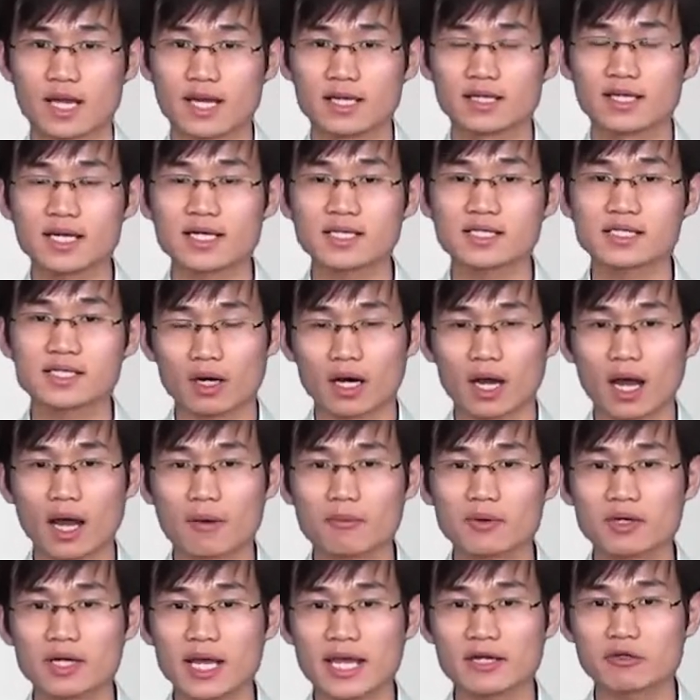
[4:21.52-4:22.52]
Next, I
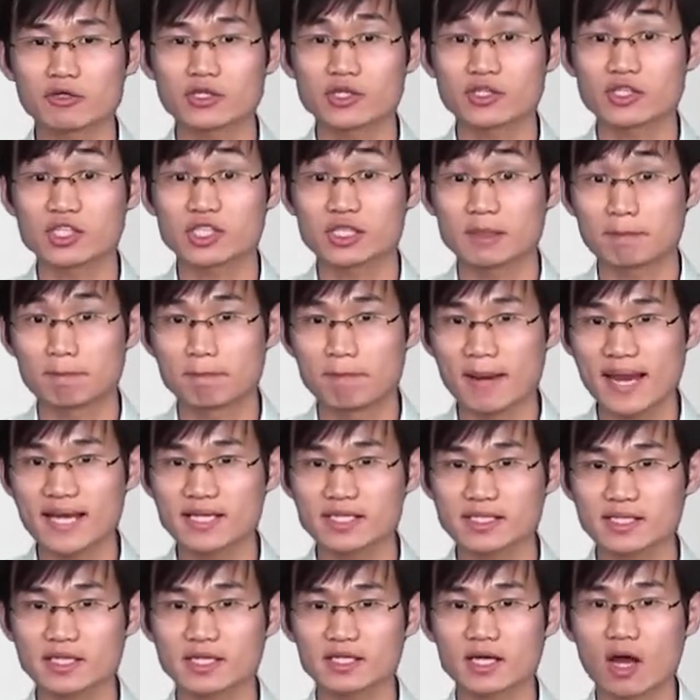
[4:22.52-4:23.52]
will introduce the
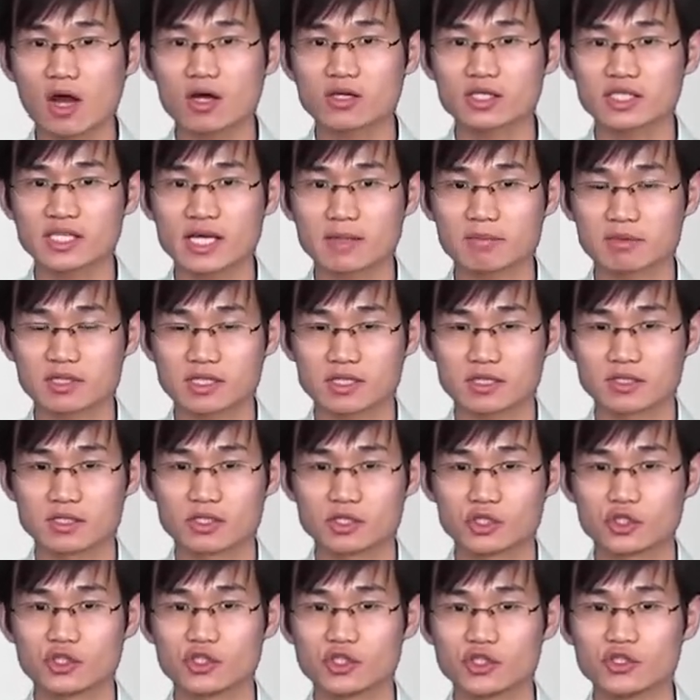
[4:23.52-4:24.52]
basic concepts
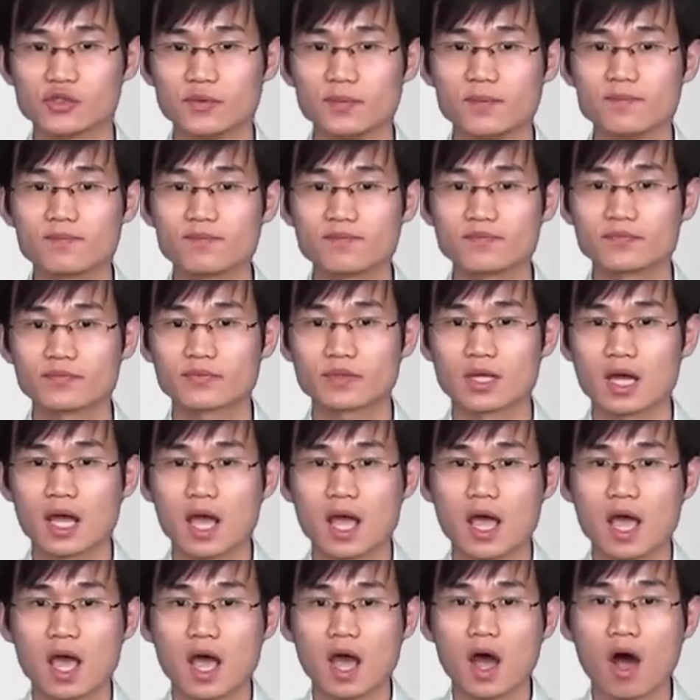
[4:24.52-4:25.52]
to you.
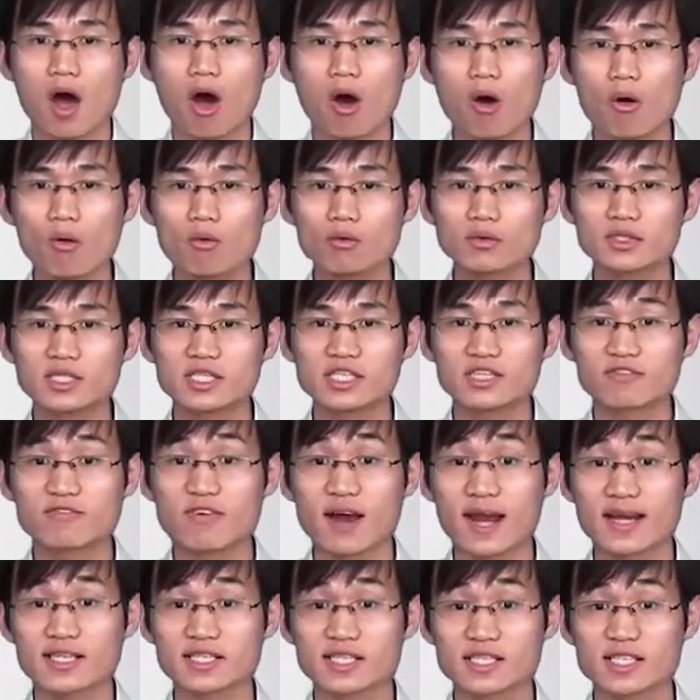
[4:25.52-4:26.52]
All the
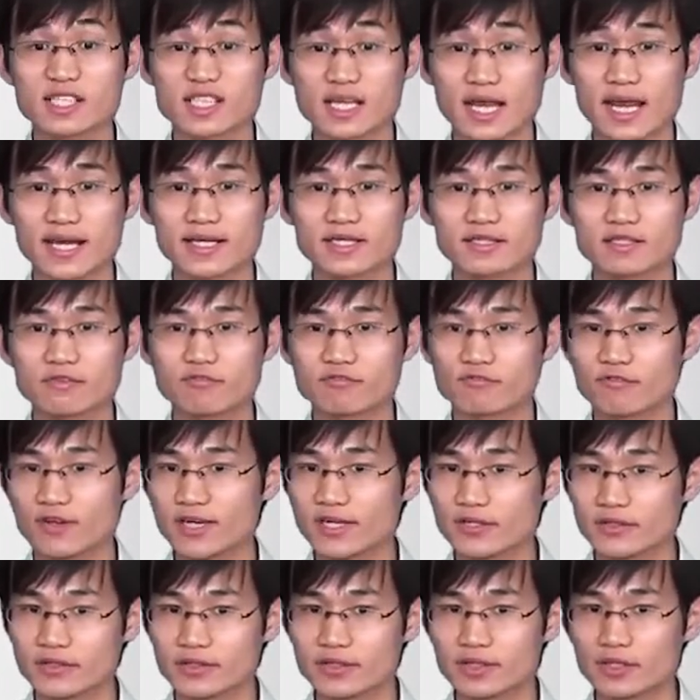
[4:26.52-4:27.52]
devices in the
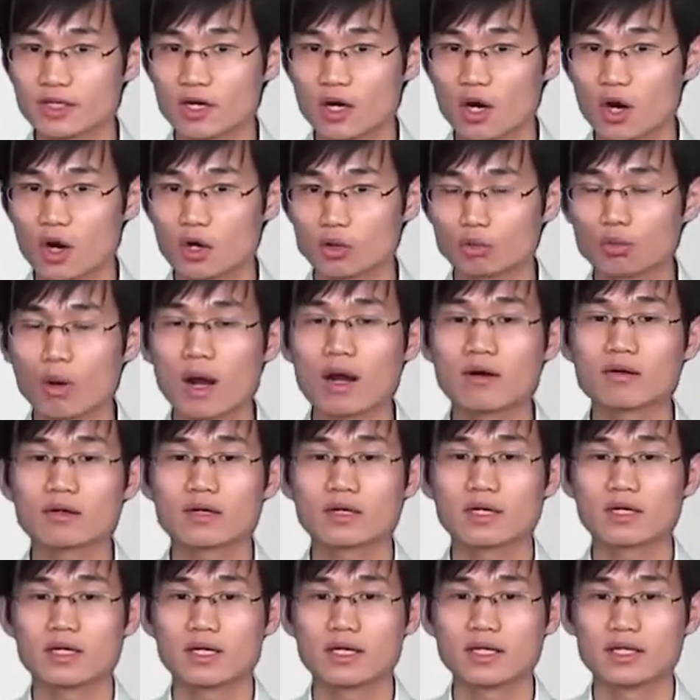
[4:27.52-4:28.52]
figure run
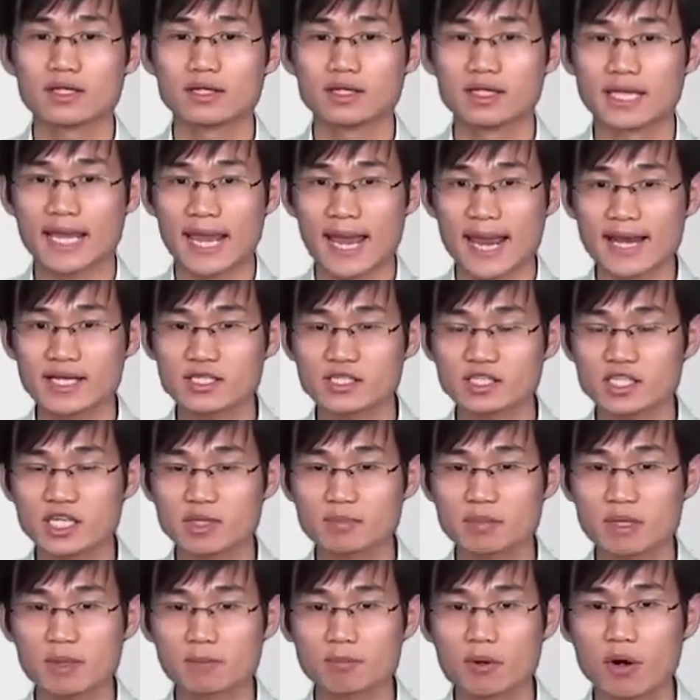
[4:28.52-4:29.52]
the
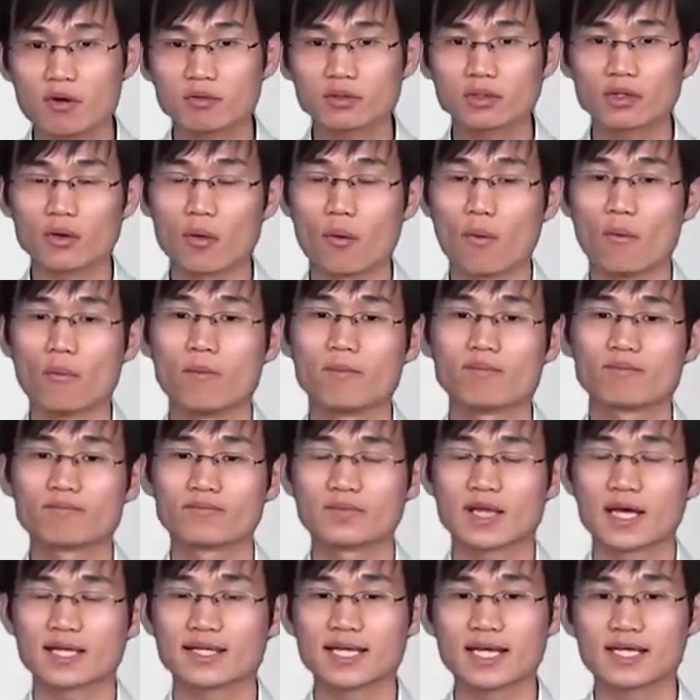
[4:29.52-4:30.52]
STP protocol.
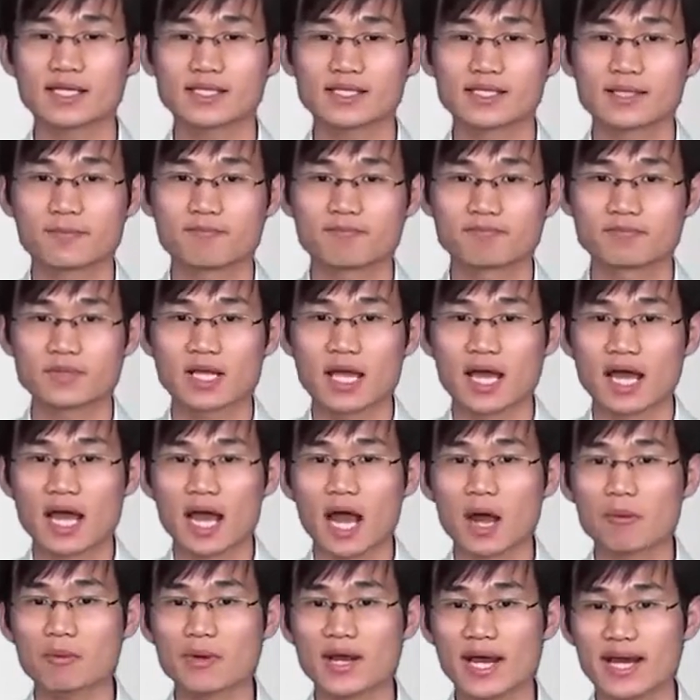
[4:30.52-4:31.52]
Next,
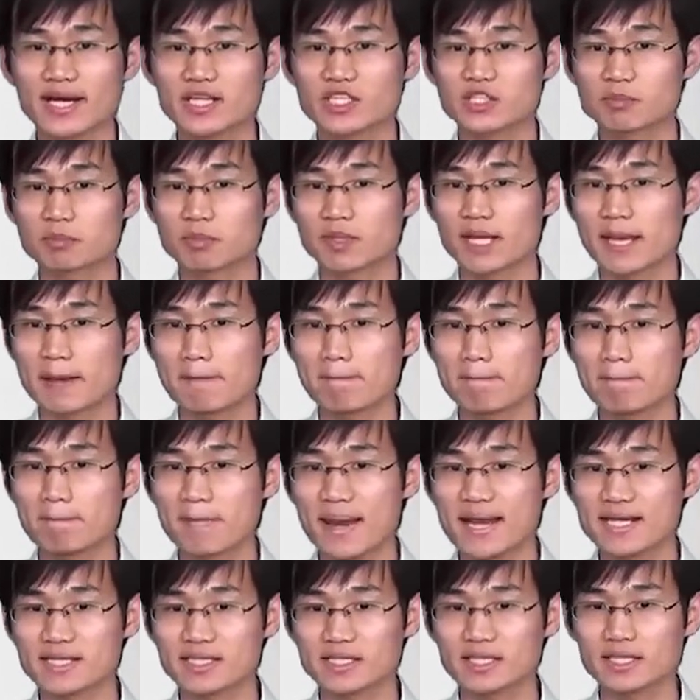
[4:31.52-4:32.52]
I will explain
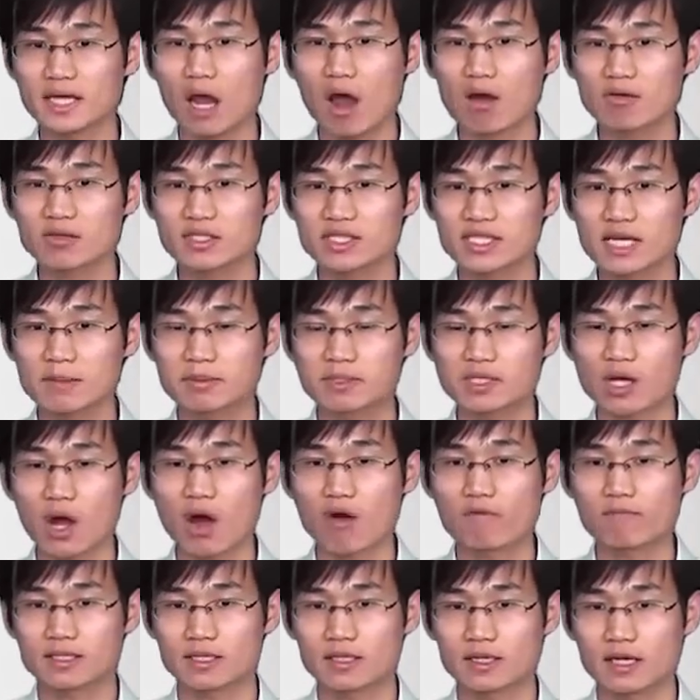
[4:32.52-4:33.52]
basic concepts
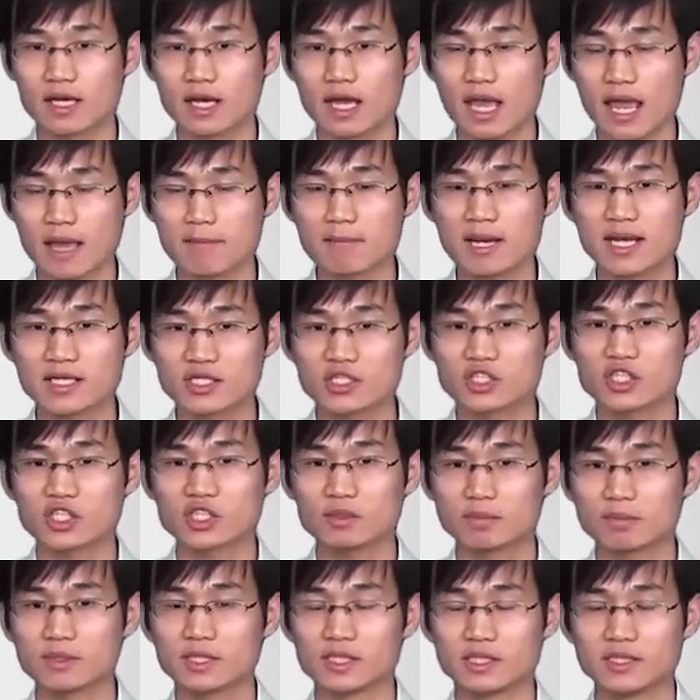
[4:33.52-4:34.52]
of
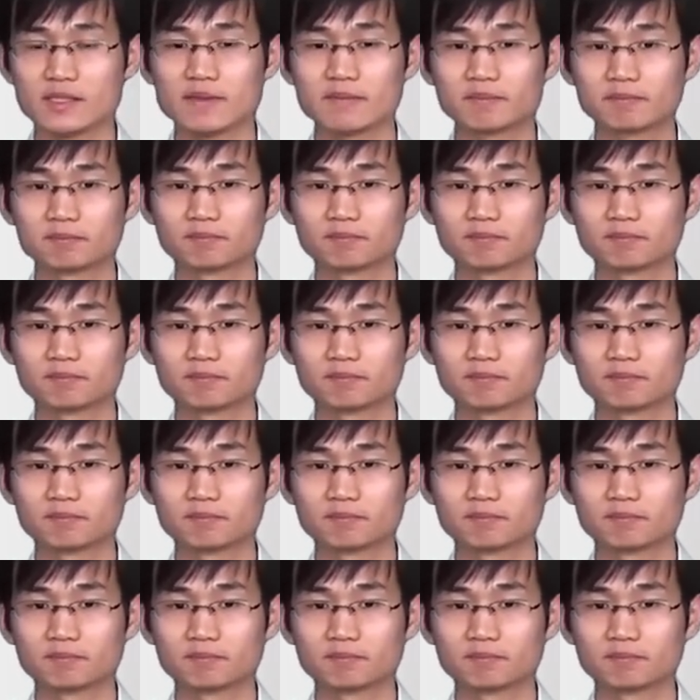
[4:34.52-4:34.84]
MSTP.